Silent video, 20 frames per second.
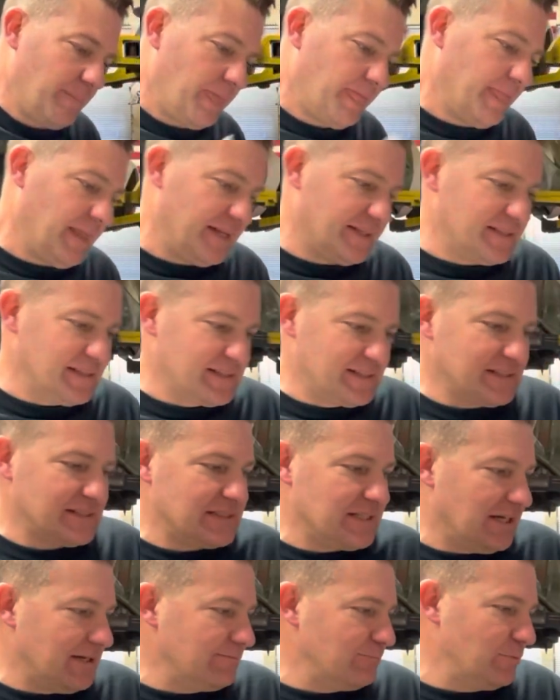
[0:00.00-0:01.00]
it doesn't
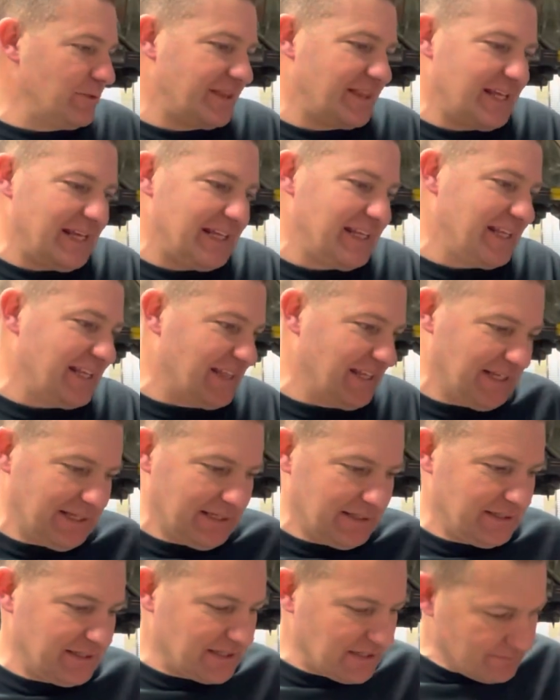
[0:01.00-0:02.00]
come with anything.
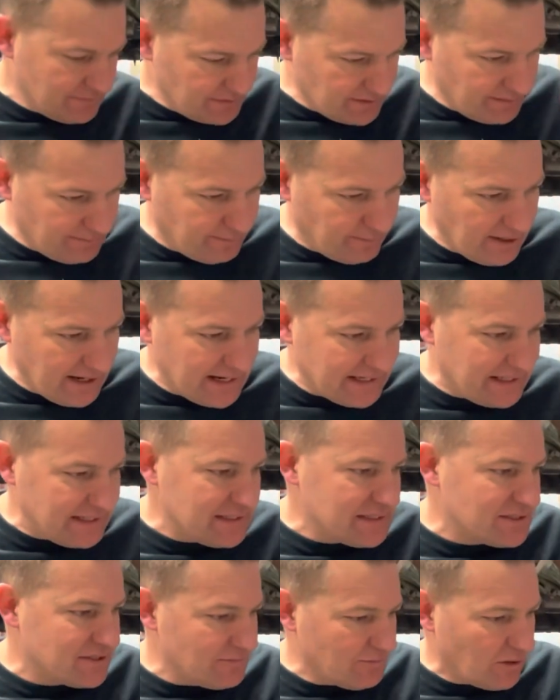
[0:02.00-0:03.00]
It comes with a bracket,
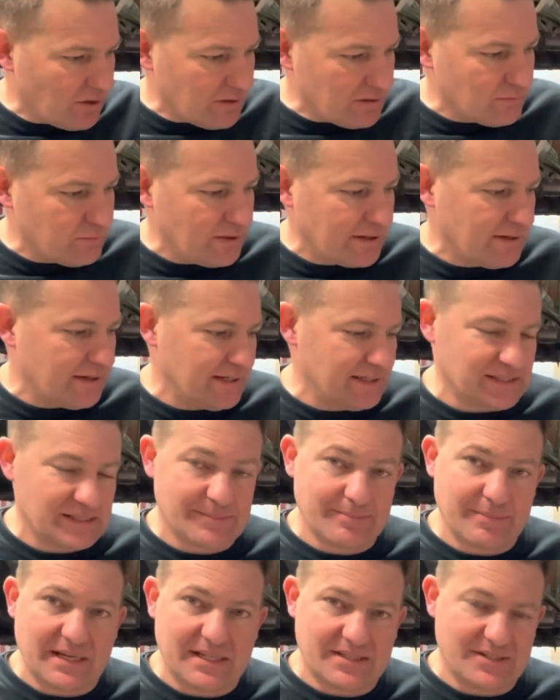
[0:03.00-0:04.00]
some hardware, and a
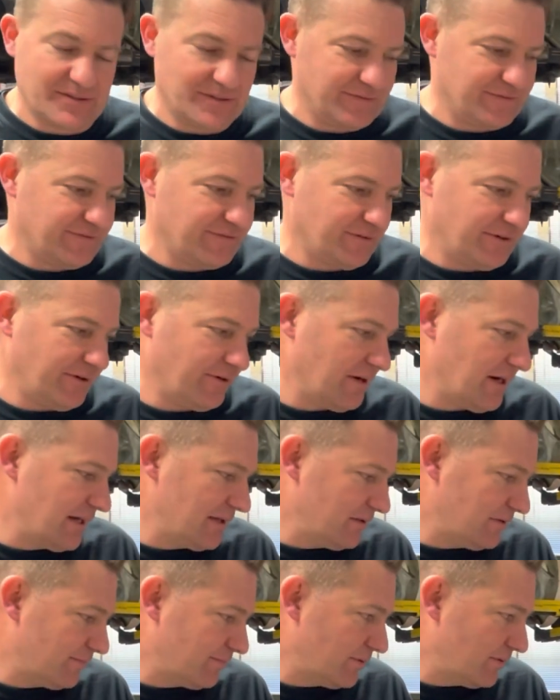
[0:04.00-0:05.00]
spacer for your
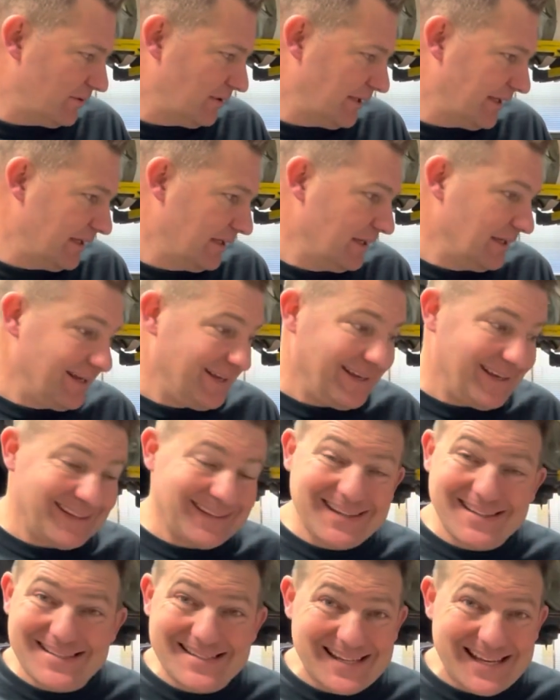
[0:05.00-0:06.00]
idler pulley. And
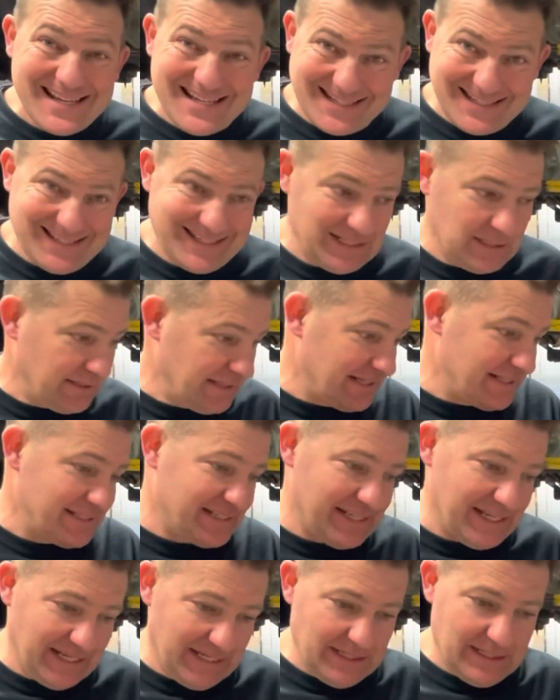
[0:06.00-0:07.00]
that's it, that is
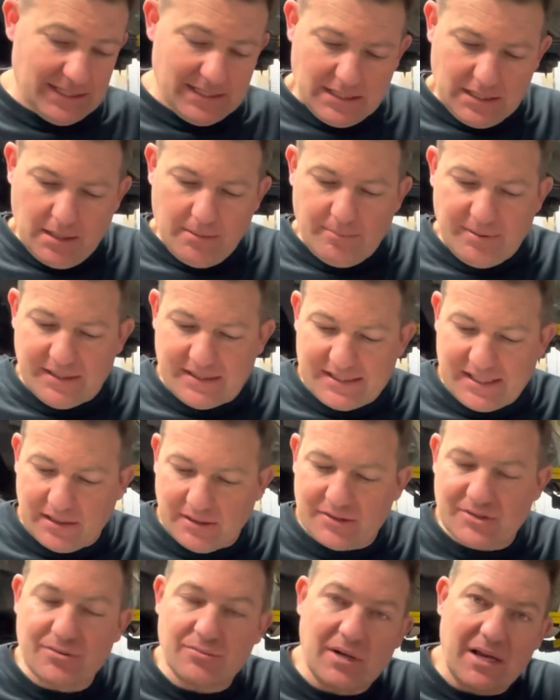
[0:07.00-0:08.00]
it. But it
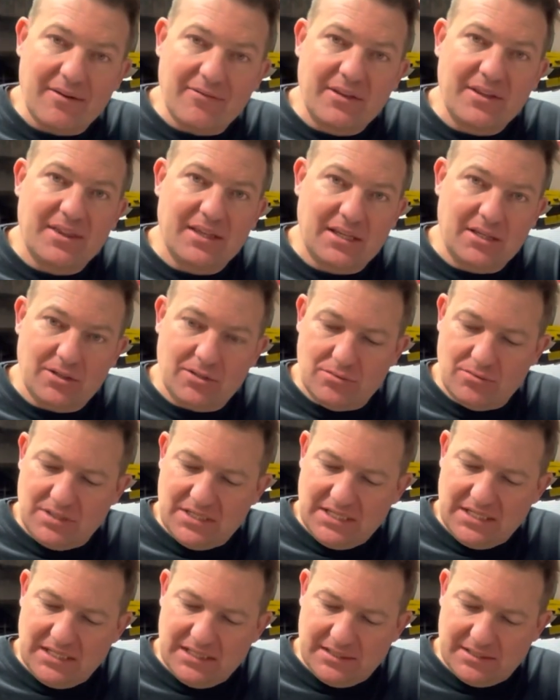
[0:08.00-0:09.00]
tells you everything you
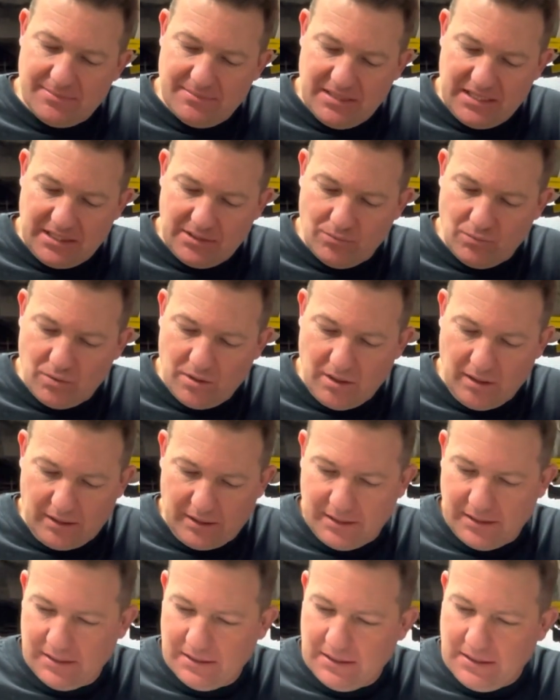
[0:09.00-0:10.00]
need to make it work.
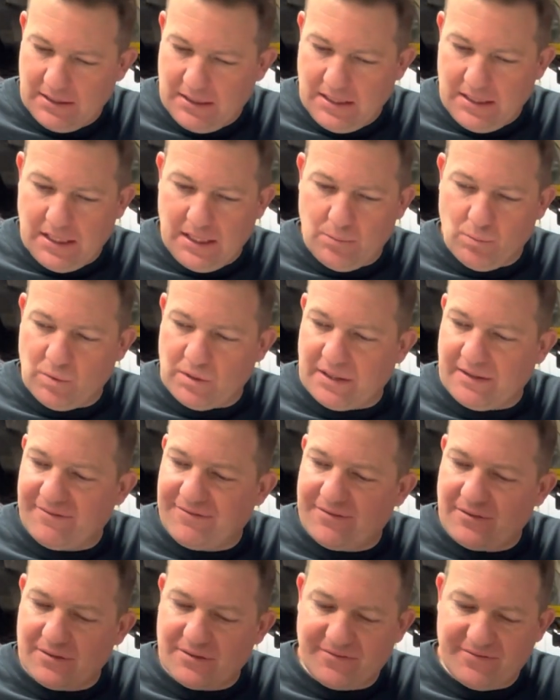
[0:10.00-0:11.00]
And when I
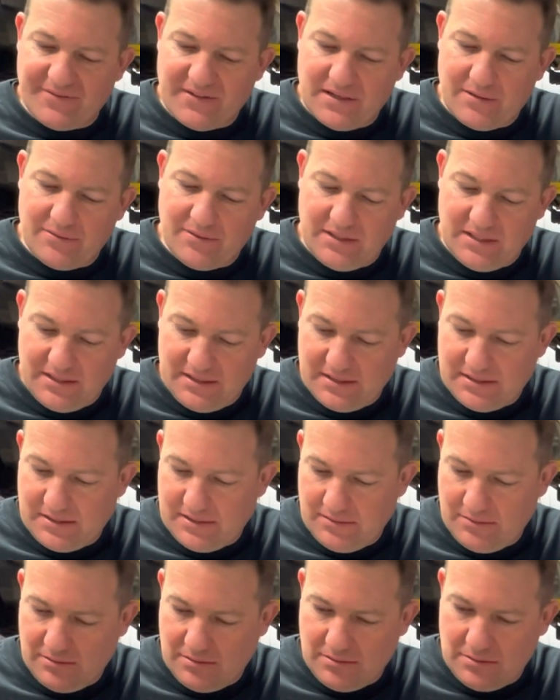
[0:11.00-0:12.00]
first found
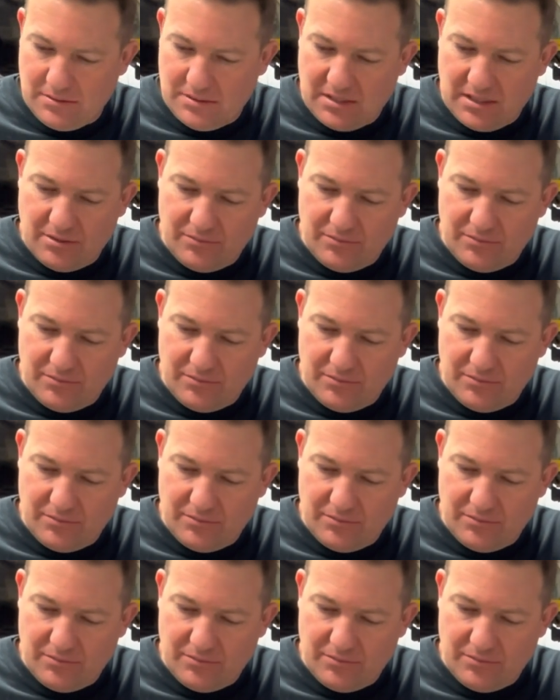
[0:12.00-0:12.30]
this, I